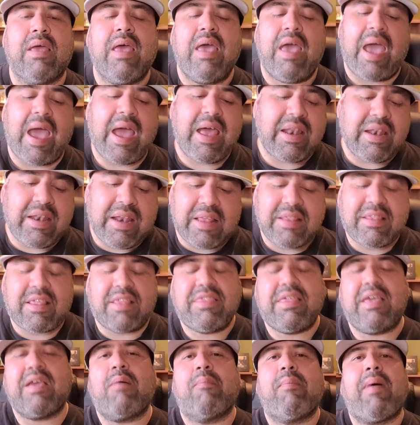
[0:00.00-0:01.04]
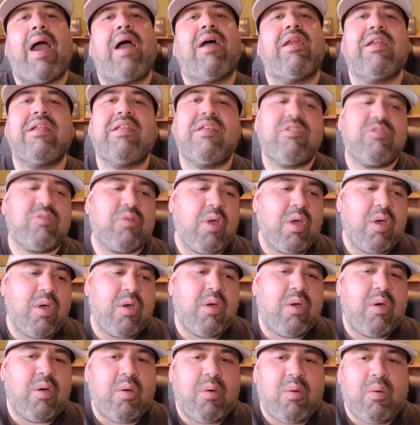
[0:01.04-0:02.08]
And the thing about it is,
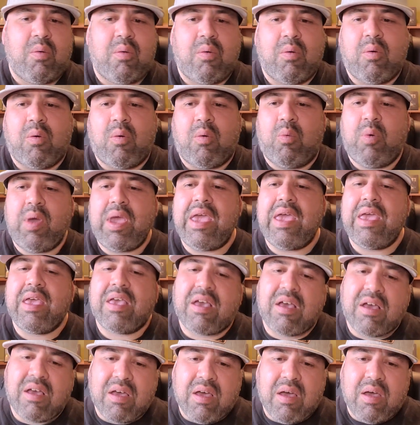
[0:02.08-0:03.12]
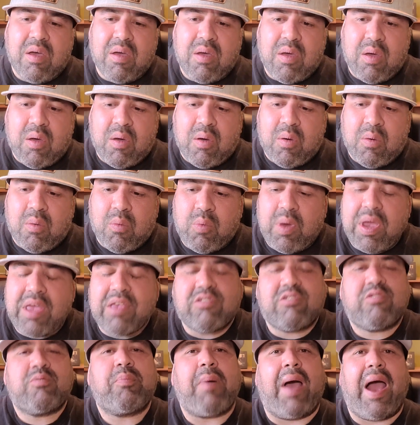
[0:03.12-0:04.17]
we
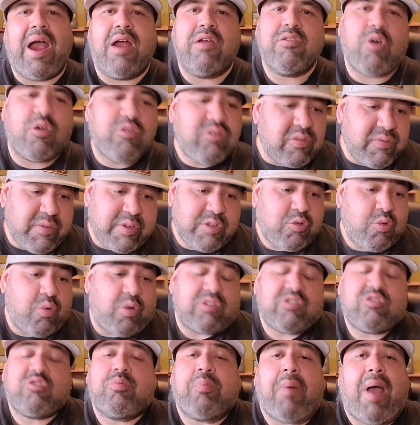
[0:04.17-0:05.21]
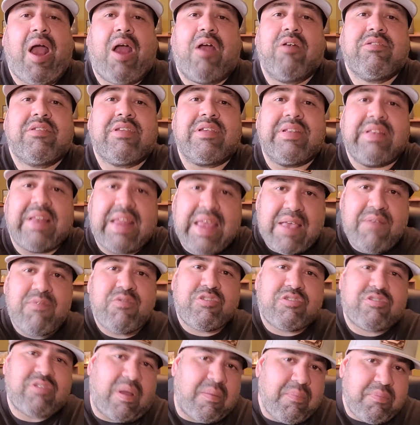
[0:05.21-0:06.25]
aspire, those of us who aspire to leave
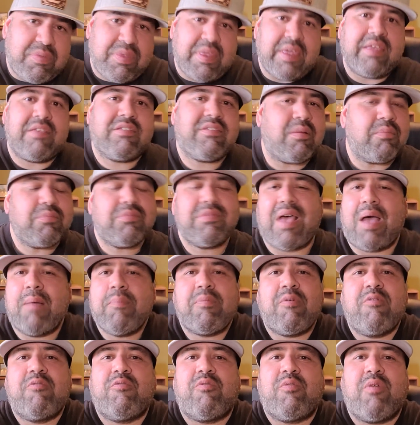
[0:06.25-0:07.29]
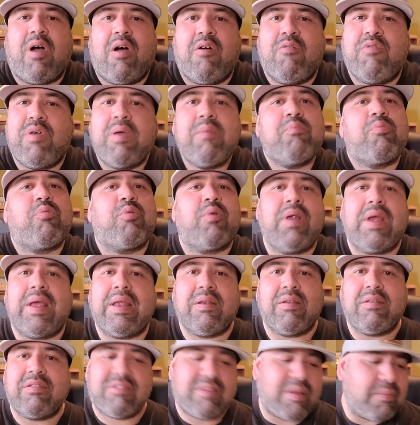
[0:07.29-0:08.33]
something, some type of
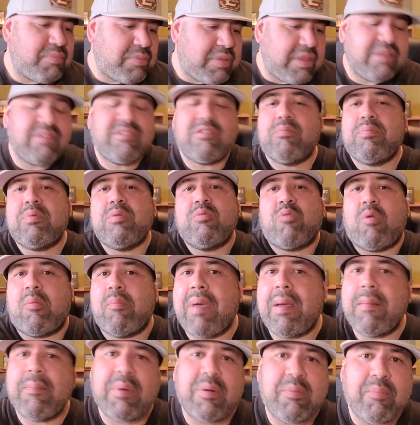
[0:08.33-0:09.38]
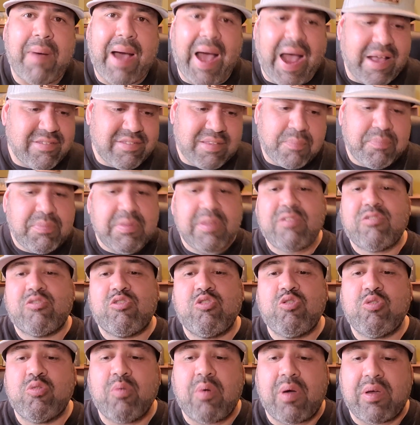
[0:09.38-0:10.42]
imprint, something to be remembered by, something
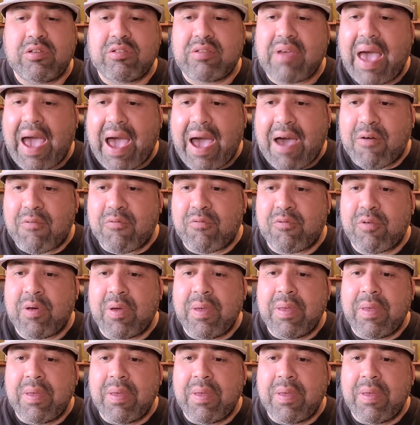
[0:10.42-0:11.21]
to have